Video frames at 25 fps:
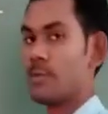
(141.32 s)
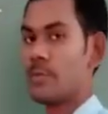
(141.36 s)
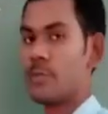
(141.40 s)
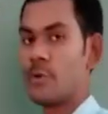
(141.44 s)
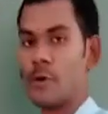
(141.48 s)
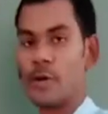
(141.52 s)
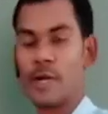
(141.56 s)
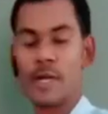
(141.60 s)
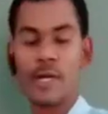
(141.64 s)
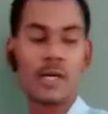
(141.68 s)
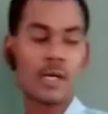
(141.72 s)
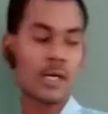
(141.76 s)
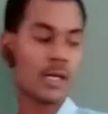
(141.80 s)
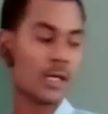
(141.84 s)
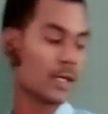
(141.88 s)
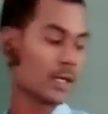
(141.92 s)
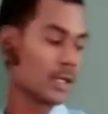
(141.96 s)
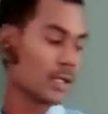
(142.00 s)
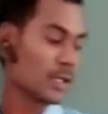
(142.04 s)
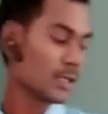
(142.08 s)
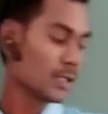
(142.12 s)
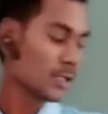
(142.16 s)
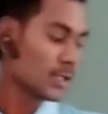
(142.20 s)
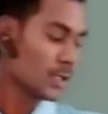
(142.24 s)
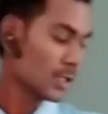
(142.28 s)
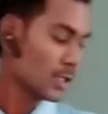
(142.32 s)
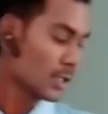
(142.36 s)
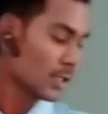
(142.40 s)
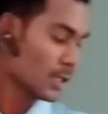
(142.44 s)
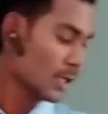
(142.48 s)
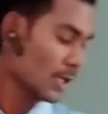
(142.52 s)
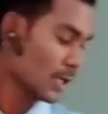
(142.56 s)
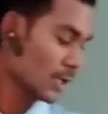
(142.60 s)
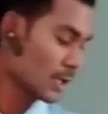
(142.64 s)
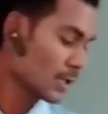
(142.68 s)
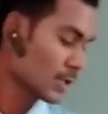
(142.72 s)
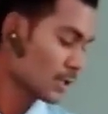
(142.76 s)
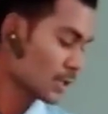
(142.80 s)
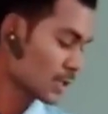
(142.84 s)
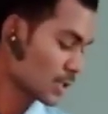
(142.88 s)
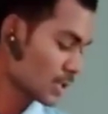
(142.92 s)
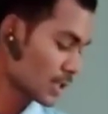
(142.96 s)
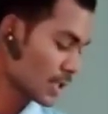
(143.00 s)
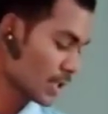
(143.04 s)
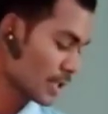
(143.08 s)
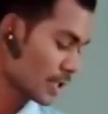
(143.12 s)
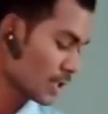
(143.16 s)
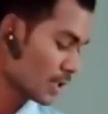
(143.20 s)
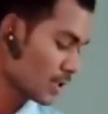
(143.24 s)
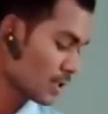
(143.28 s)
Protector is just like a
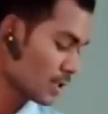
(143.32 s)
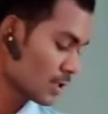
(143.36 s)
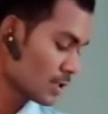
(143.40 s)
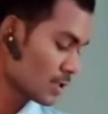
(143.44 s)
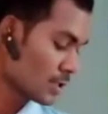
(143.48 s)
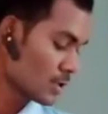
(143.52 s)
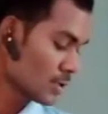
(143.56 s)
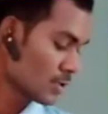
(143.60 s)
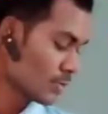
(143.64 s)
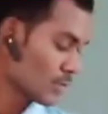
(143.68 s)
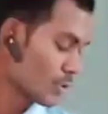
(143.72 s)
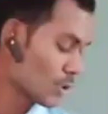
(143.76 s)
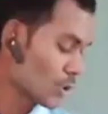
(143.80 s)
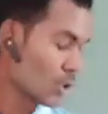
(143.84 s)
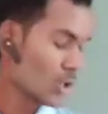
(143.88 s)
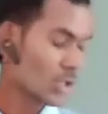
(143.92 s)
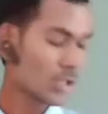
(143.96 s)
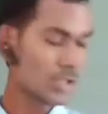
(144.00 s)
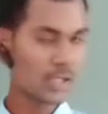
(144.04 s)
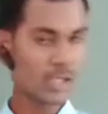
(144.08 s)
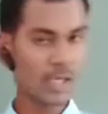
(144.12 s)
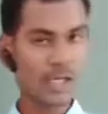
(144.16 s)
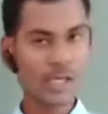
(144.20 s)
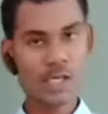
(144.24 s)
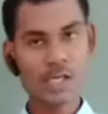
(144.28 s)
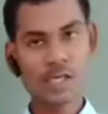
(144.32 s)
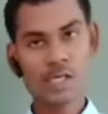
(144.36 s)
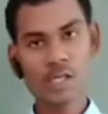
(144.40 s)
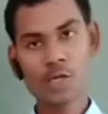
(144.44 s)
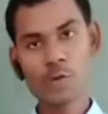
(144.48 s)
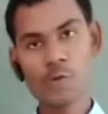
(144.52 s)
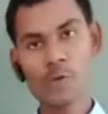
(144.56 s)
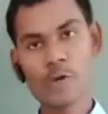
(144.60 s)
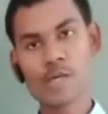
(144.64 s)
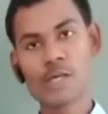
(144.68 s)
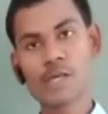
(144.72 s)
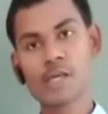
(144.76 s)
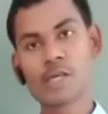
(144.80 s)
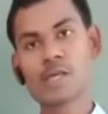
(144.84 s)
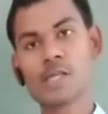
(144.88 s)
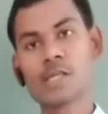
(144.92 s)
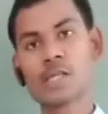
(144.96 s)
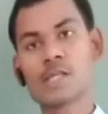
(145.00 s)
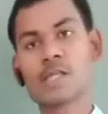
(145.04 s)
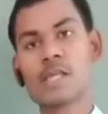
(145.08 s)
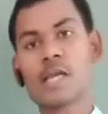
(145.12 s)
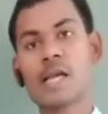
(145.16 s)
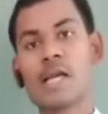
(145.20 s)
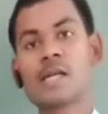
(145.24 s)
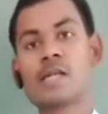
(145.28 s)
scale because any quantity
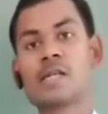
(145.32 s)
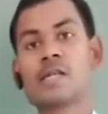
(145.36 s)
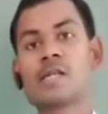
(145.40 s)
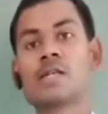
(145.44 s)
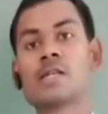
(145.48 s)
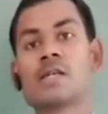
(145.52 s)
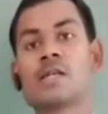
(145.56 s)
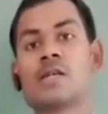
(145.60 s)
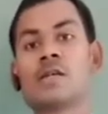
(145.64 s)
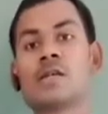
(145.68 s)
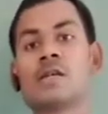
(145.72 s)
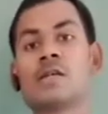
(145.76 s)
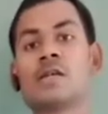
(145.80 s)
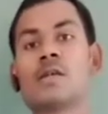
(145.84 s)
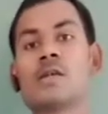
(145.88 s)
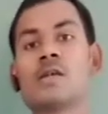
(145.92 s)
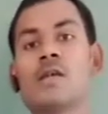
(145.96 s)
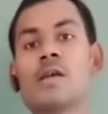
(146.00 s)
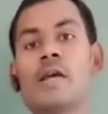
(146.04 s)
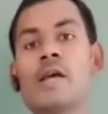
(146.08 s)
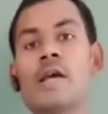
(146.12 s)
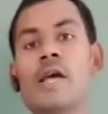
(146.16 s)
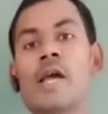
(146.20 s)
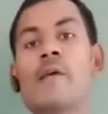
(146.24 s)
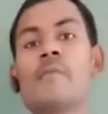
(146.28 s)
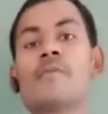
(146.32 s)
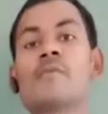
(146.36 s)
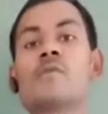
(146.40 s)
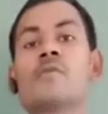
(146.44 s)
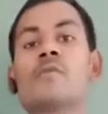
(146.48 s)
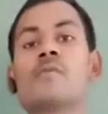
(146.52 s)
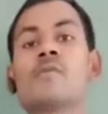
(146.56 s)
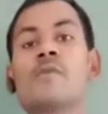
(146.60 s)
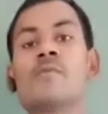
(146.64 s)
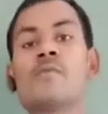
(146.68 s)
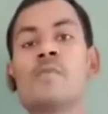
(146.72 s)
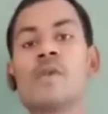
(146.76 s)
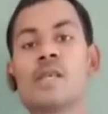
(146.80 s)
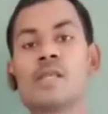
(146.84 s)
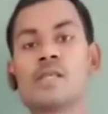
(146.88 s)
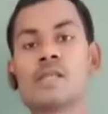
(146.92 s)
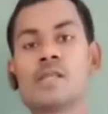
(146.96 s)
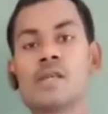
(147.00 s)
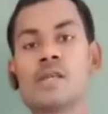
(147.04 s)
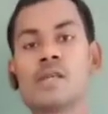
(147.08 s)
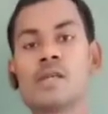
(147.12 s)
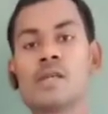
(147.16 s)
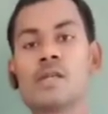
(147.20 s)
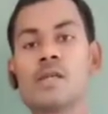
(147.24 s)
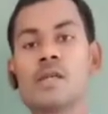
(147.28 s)
that have to be
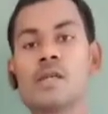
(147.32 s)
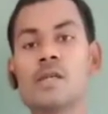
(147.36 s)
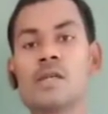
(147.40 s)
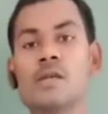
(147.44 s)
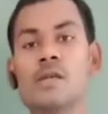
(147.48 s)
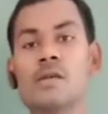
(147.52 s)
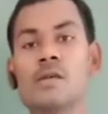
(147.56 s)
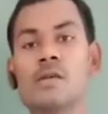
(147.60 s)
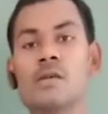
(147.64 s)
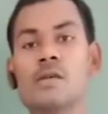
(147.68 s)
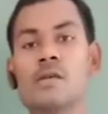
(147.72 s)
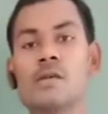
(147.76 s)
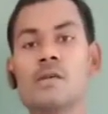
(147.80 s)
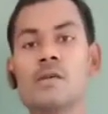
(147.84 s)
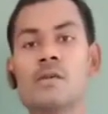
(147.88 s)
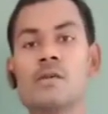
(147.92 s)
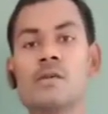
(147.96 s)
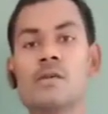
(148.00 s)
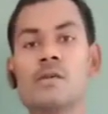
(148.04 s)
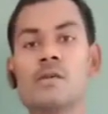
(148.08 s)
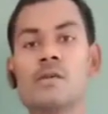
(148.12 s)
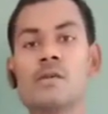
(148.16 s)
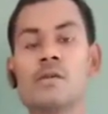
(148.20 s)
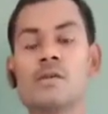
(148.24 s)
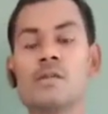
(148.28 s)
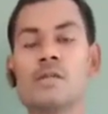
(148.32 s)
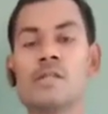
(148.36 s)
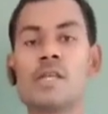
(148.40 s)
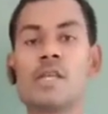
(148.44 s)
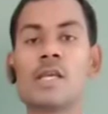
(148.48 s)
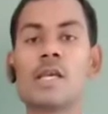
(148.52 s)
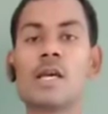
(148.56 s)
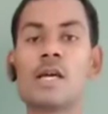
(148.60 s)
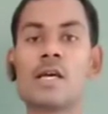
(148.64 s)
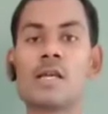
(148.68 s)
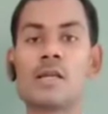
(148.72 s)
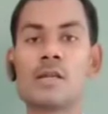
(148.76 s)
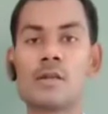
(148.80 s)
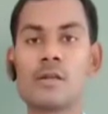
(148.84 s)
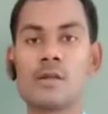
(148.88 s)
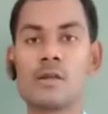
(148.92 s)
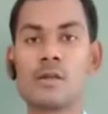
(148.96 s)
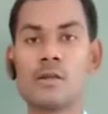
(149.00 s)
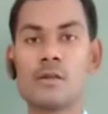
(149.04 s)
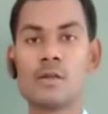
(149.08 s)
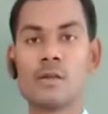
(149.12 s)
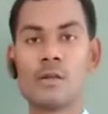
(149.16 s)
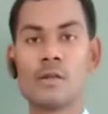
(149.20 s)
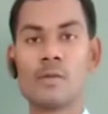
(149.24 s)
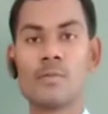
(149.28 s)
measured, they
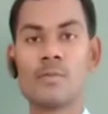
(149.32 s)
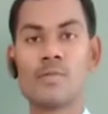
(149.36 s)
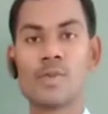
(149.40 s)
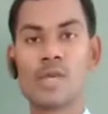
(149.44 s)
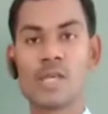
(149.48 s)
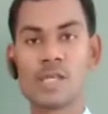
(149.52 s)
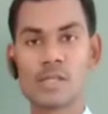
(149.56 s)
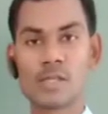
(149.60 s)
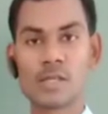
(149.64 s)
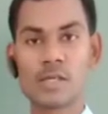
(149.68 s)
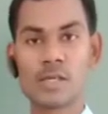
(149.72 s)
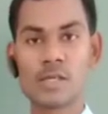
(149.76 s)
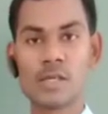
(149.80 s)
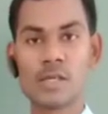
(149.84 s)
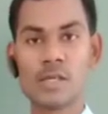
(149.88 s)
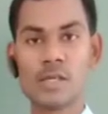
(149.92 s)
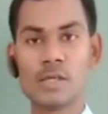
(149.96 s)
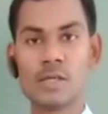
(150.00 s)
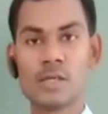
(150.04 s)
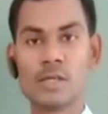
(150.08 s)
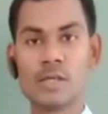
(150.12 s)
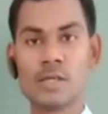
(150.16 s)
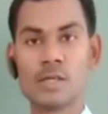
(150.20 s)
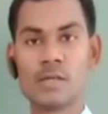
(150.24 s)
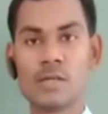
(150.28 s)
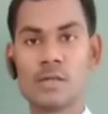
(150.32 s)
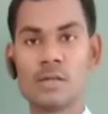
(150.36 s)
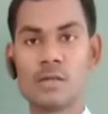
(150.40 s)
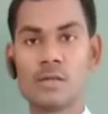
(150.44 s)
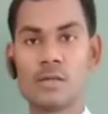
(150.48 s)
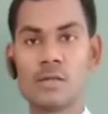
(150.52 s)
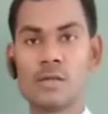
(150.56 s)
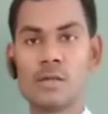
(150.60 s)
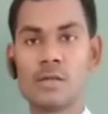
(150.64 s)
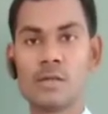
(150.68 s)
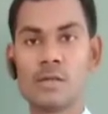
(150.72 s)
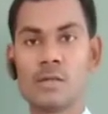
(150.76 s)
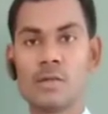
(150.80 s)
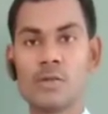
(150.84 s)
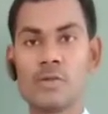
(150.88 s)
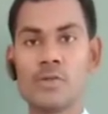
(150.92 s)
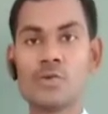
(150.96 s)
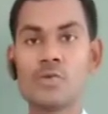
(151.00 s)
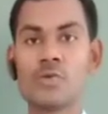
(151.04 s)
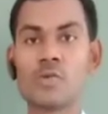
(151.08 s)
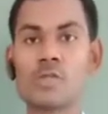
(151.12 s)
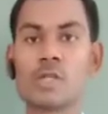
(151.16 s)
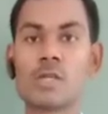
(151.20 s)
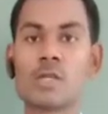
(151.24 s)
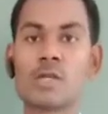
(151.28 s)
are measured
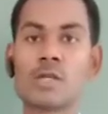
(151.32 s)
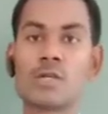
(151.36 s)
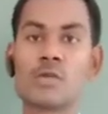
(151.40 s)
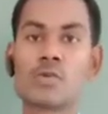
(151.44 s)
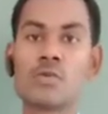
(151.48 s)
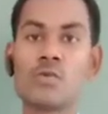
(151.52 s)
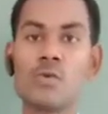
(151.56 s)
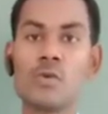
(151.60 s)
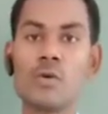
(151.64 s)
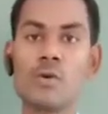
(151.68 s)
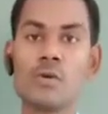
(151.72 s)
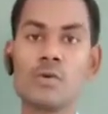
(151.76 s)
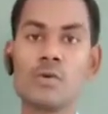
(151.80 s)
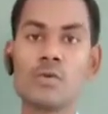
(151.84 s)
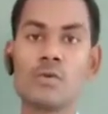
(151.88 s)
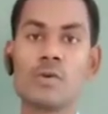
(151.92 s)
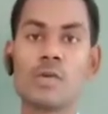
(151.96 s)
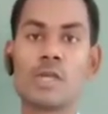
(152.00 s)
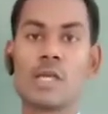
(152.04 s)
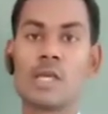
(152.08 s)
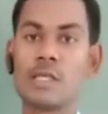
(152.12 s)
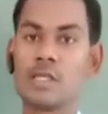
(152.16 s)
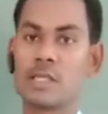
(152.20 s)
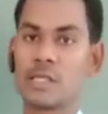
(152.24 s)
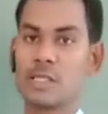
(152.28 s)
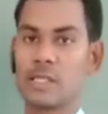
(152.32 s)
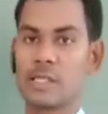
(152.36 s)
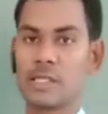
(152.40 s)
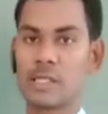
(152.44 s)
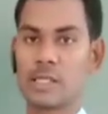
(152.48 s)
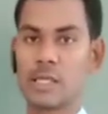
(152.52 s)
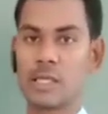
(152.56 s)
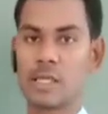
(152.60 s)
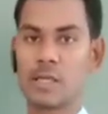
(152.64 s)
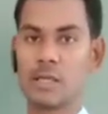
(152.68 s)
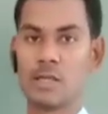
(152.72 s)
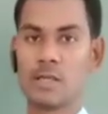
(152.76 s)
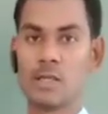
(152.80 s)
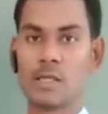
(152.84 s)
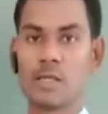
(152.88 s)
using a tool known as scale.